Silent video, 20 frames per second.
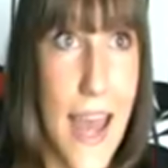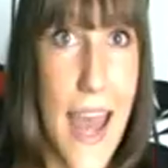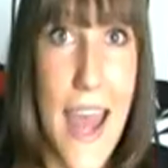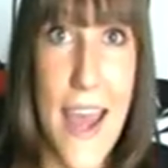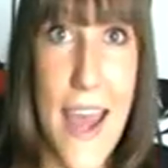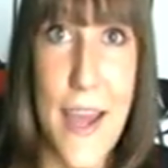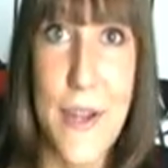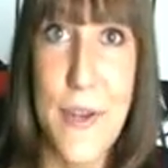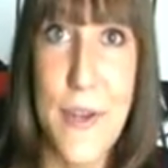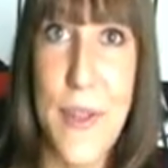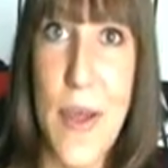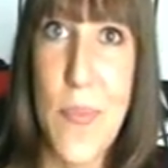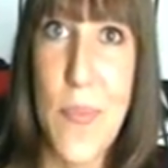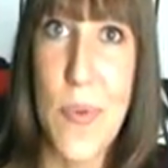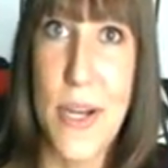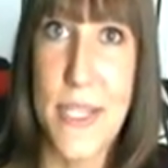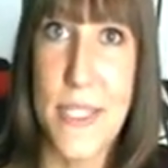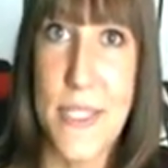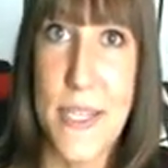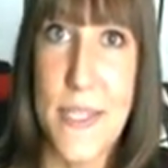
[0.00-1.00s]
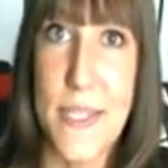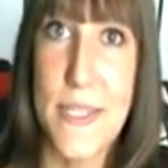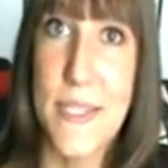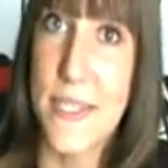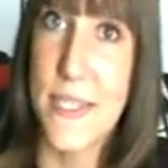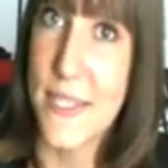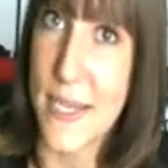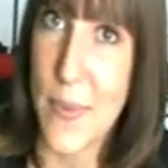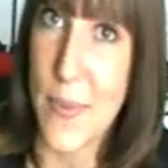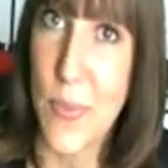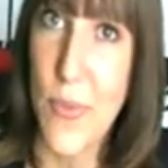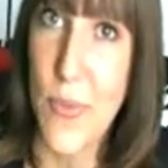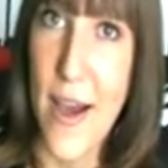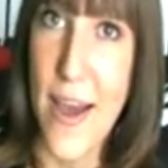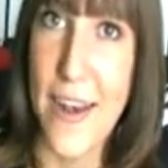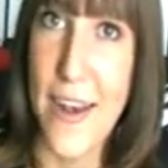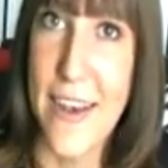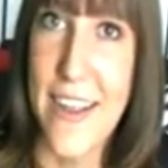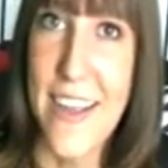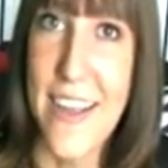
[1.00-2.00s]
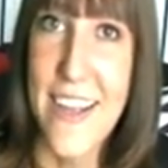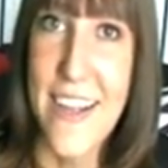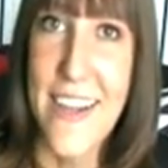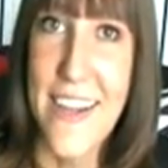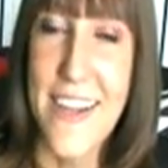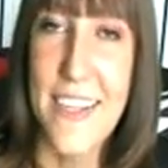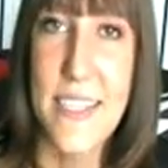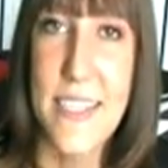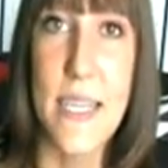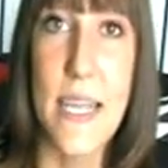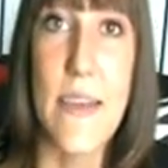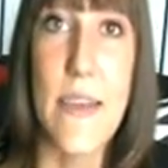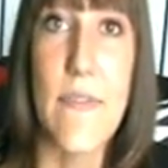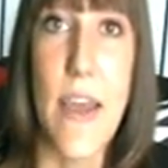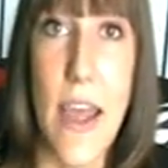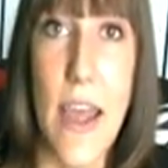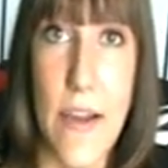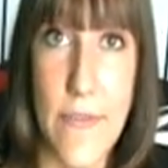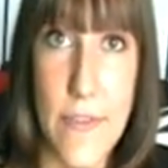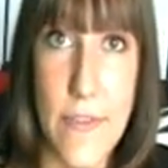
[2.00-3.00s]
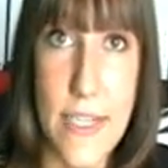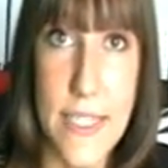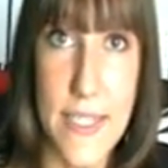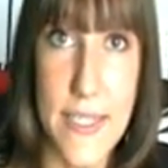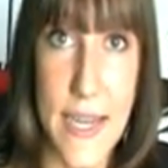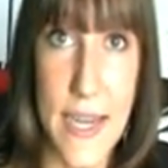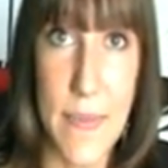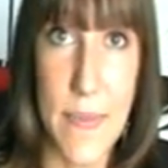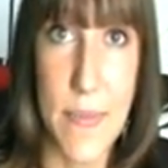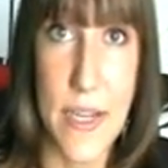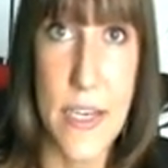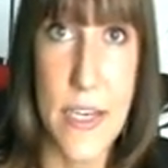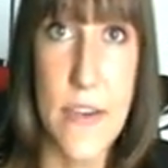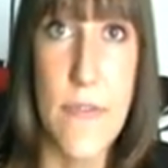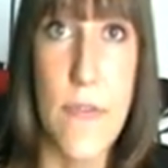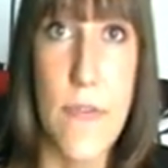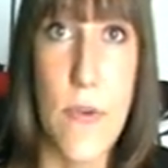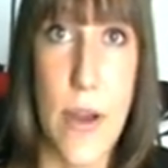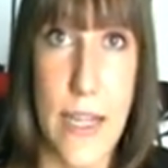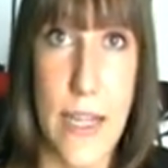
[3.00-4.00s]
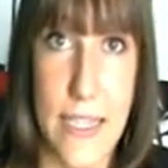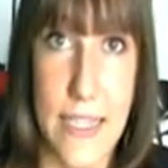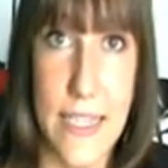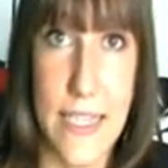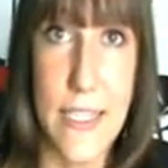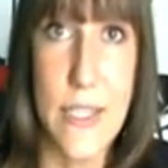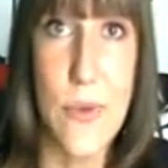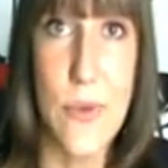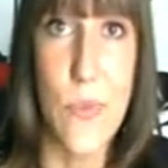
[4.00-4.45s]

And that brings us to step 1. Save every statement for at least